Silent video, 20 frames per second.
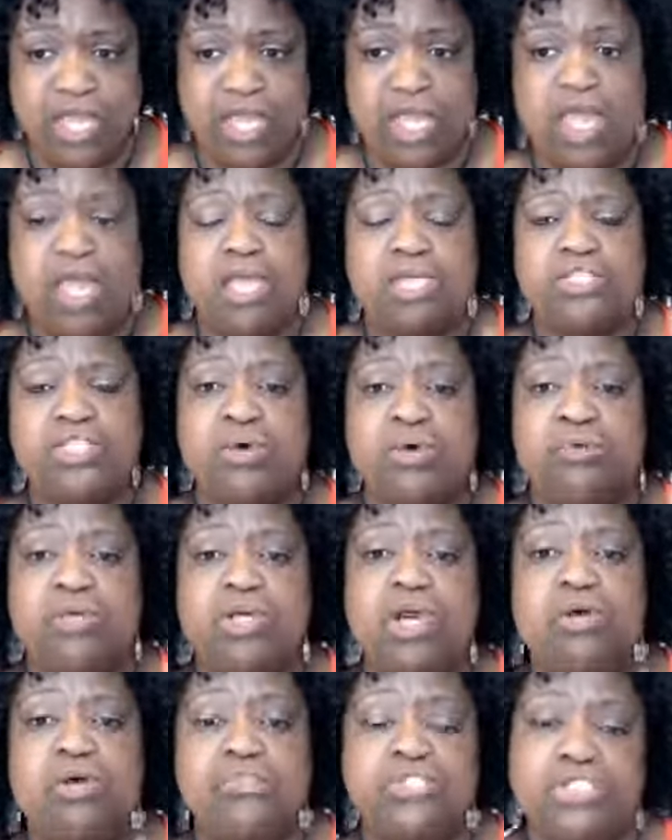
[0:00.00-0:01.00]
So
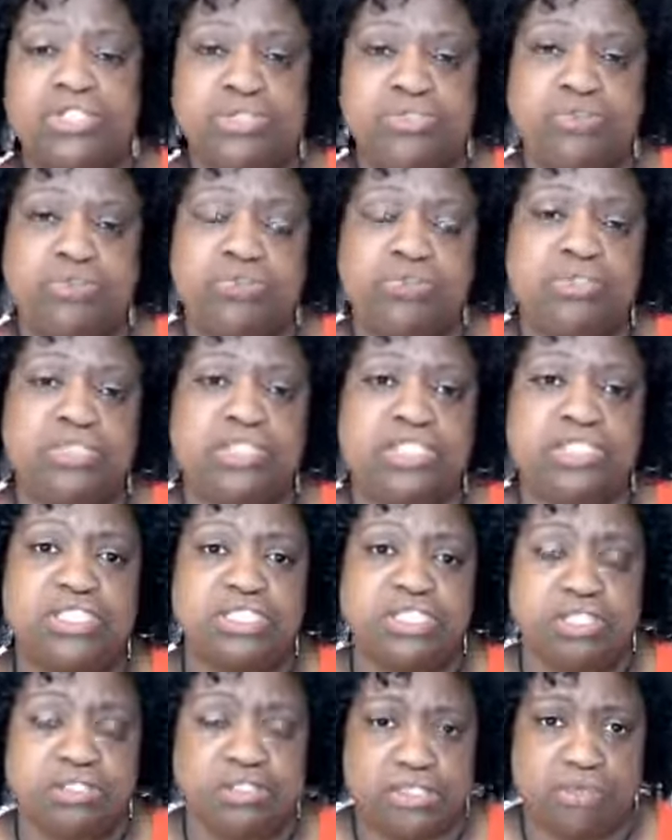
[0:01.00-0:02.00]
go to
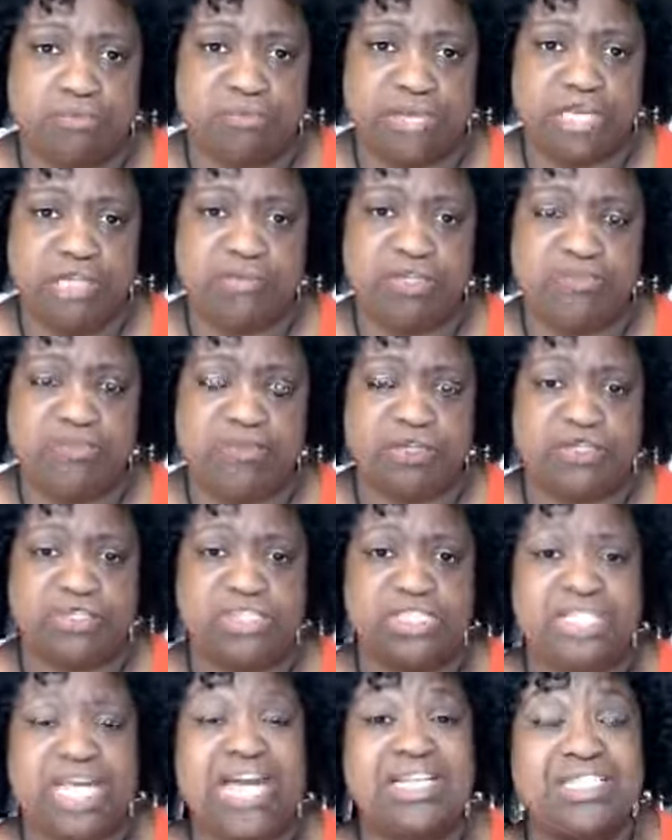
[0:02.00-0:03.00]
the Money Reverse
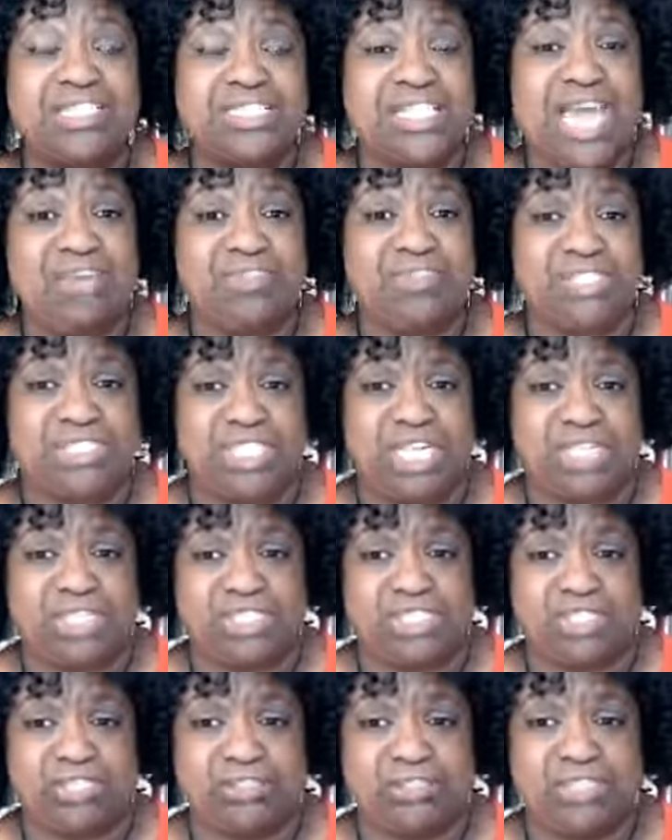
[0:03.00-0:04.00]
Stock Savvy
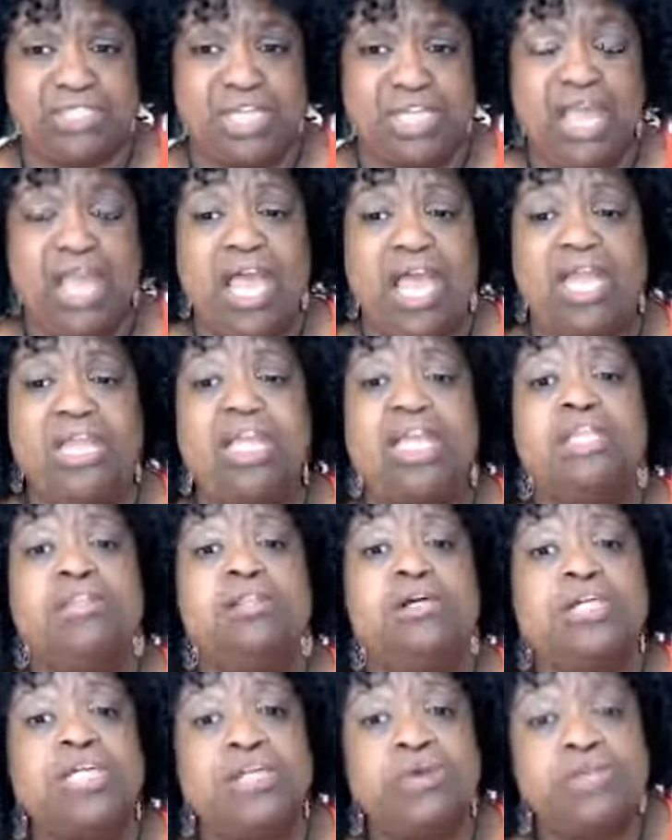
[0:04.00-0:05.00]
sessions. And again,
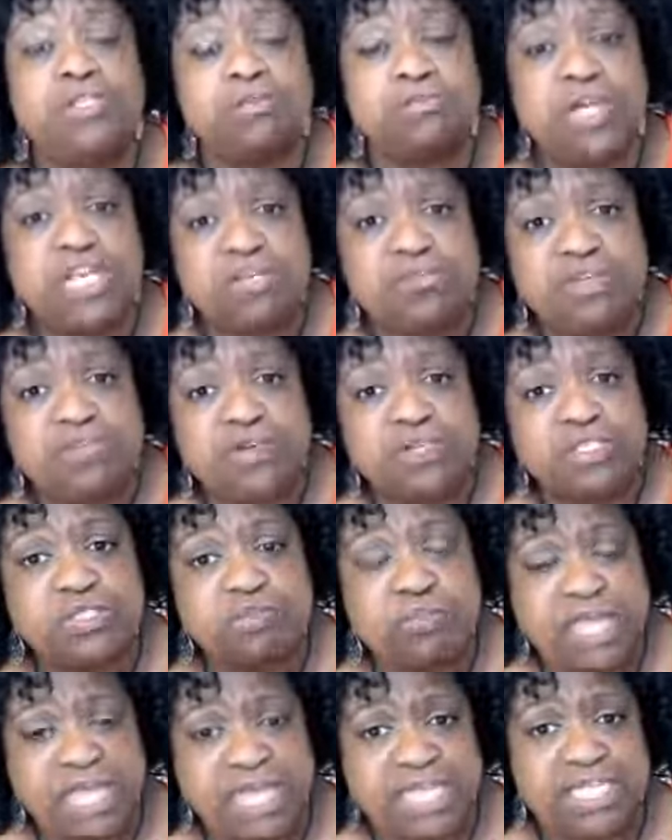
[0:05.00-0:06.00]
look here on the Money Reverse
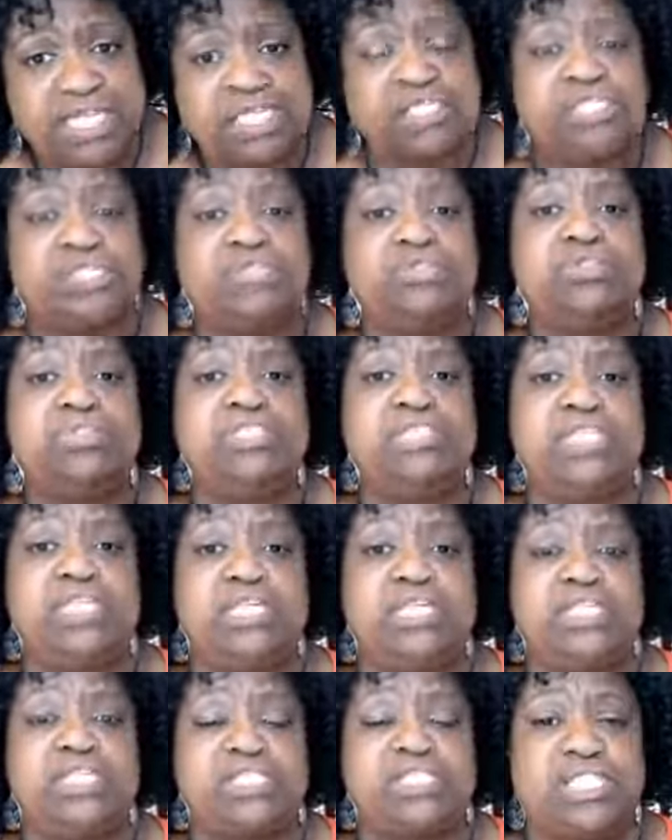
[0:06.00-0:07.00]
page. You'll
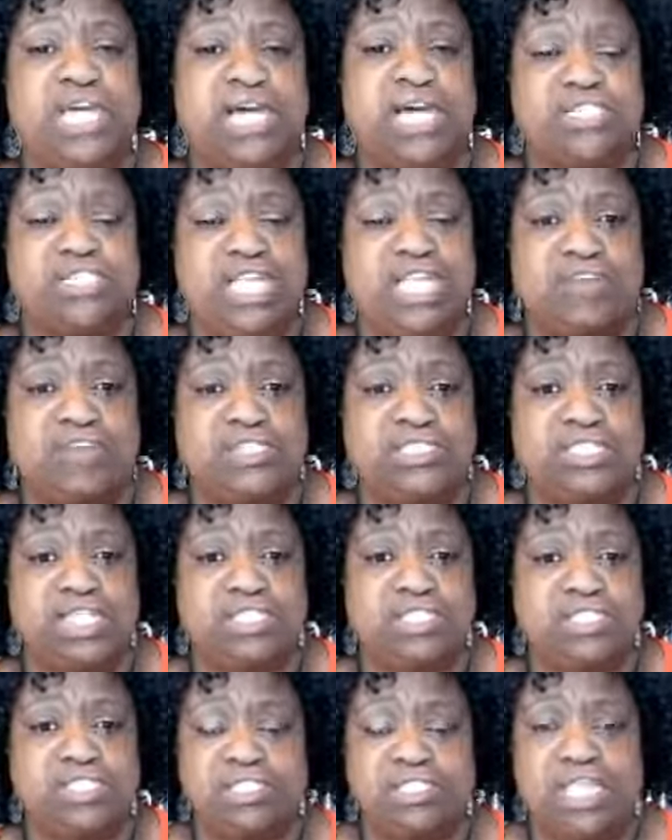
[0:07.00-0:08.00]
see the Stock Savvy
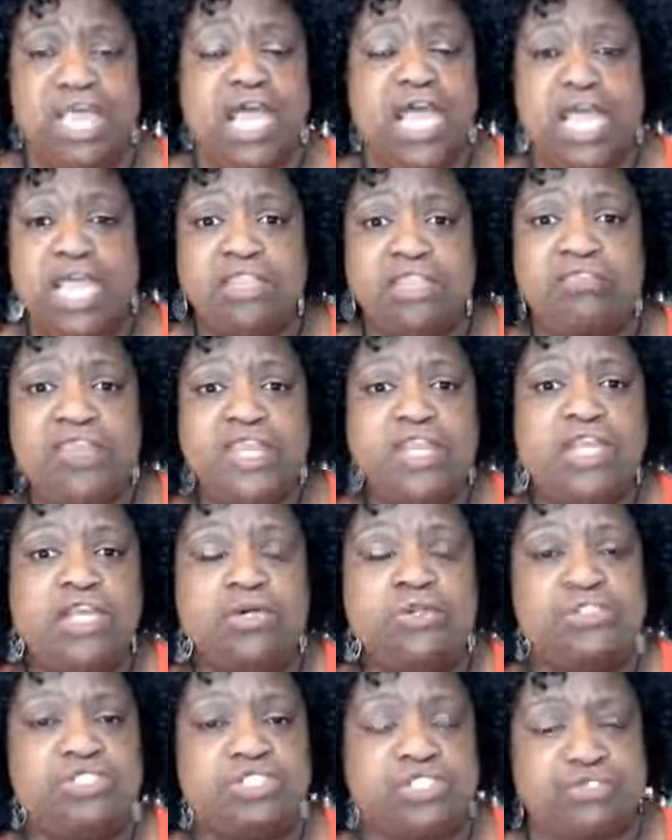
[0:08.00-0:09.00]
sessions. And the
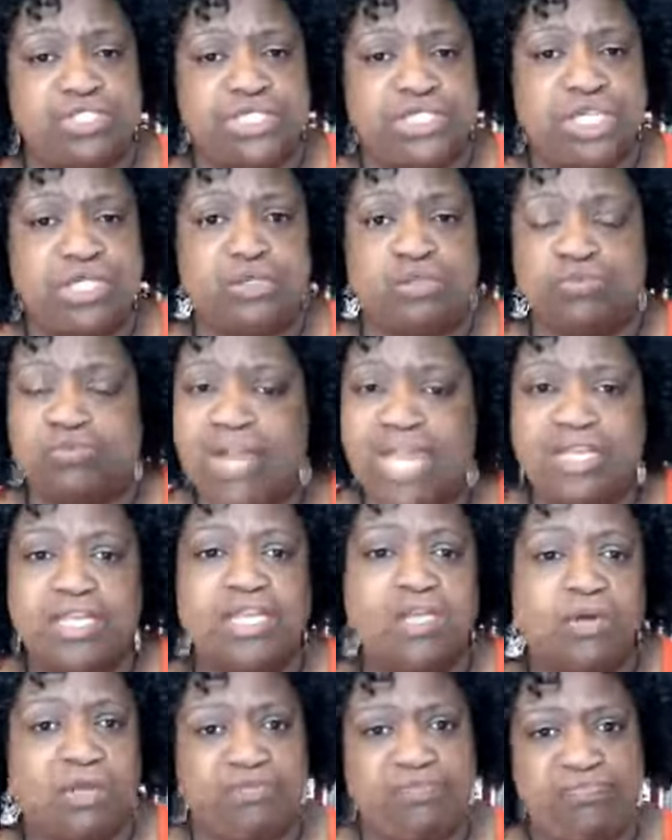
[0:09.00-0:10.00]
videos are still right
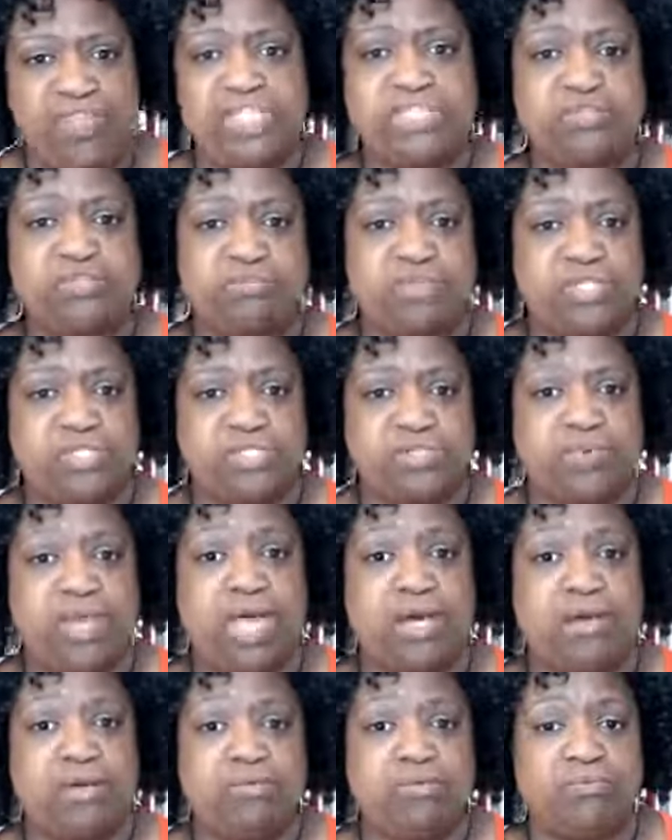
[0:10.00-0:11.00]
here on Facebook as
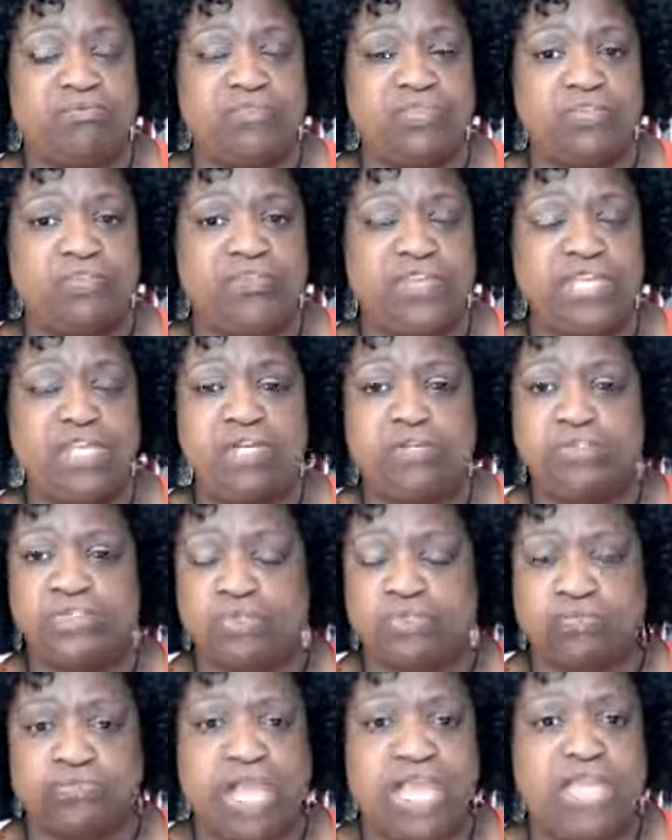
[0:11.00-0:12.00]
well. The videos are
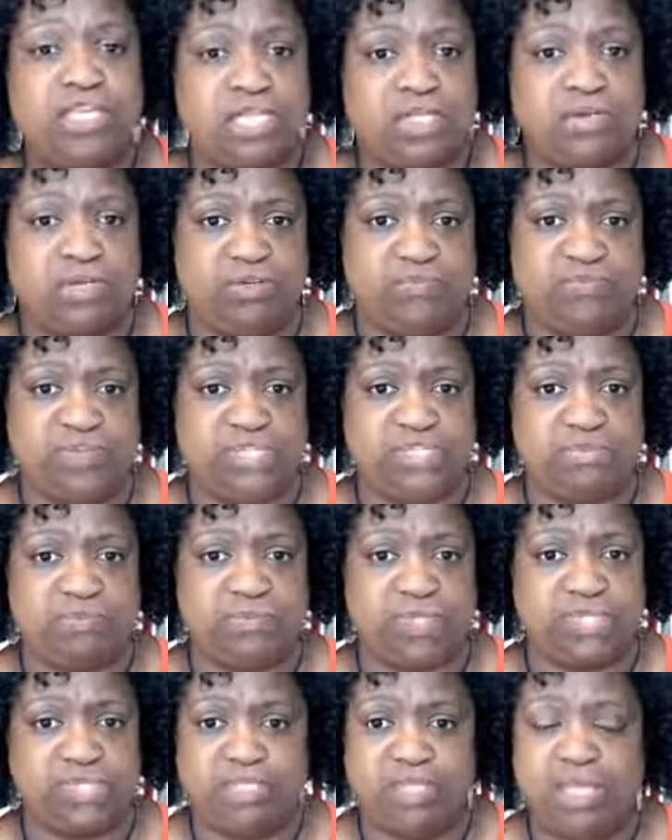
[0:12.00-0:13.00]
right here on
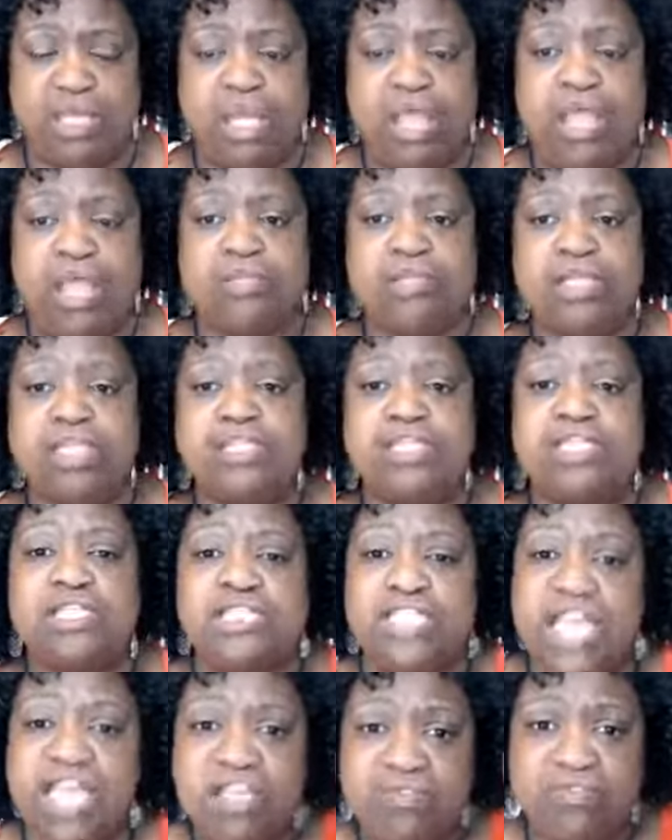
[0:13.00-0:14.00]
Facebook. Look at the
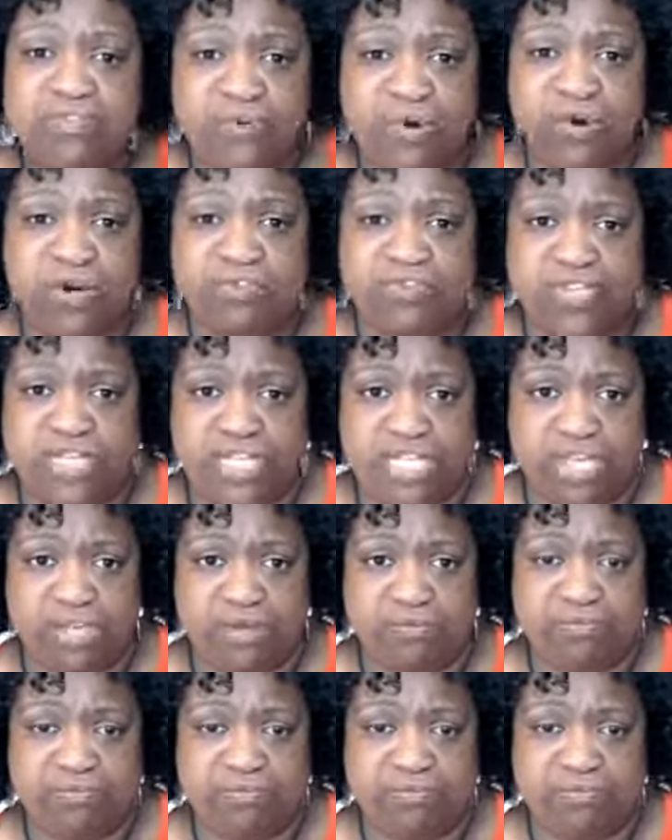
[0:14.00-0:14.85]
day 4 video.